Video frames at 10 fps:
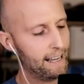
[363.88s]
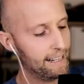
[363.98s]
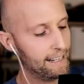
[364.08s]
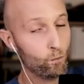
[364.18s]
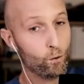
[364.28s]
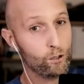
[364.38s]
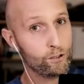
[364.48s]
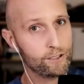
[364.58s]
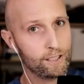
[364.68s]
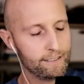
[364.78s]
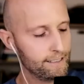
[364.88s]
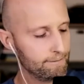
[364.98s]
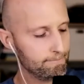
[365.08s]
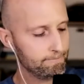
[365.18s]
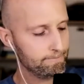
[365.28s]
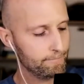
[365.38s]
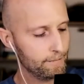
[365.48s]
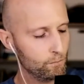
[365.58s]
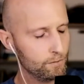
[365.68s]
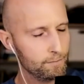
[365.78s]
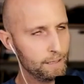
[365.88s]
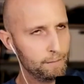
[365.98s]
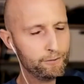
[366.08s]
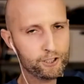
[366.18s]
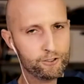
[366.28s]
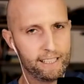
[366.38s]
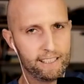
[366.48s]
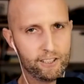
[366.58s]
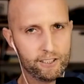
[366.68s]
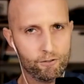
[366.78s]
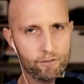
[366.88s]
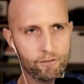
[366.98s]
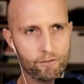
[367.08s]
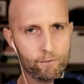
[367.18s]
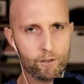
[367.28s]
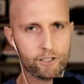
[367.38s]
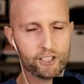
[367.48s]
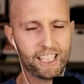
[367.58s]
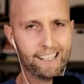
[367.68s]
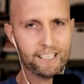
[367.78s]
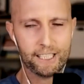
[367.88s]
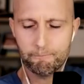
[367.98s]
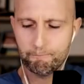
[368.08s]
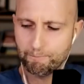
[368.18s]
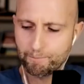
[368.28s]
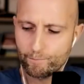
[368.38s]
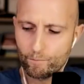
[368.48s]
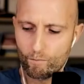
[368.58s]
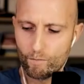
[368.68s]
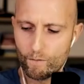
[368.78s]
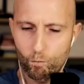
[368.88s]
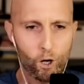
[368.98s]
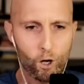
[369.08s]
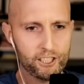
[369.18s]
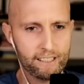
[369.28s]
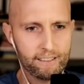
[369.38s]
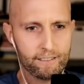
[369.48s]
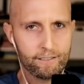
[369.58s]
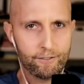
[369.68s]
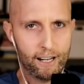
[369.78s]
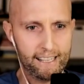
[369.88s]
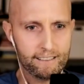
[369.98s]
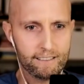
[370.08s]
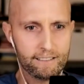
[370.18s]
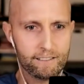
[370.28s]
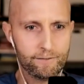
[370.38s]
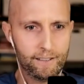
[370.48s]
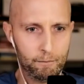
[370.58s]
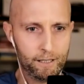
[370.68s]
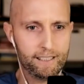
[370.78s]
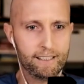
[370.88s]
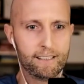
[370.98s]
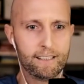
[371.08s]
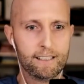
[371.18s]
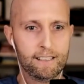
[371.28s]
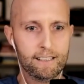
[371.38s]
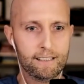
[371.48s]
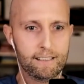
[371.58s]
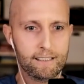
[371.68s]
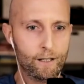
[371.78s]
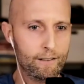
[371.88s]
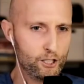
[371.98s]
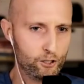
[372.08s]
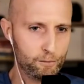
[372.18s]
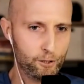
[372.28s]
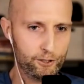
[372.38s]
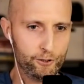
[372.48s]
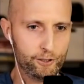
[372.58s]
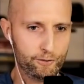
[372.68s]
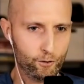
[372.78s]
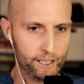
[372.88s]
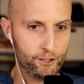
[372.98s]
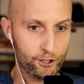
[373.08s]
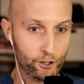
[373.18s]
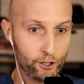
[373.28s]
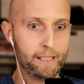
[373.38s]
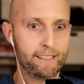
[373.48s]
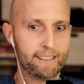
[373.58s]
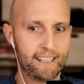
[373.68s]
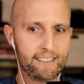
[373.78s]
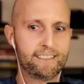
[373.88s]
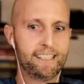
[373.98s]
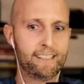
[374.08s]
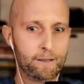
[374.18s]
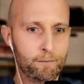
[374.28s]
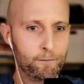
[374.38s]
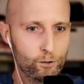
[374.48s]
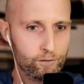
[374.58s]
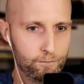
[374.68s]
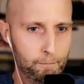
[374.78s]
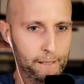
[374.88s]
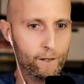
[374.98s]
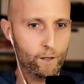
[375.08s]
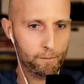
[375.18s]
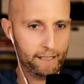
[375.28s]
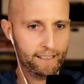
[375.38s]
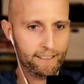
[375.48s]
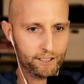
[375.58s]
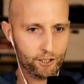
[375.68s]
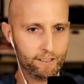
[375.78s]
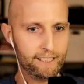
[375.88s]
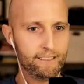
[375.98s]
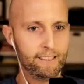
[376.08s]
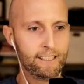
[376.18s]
and it was maybe frustrating is not the right word, challenging. Watching friends, family, you know, I have a younger brother who's four years younger than me, and actually seeing him move beyond me in his career.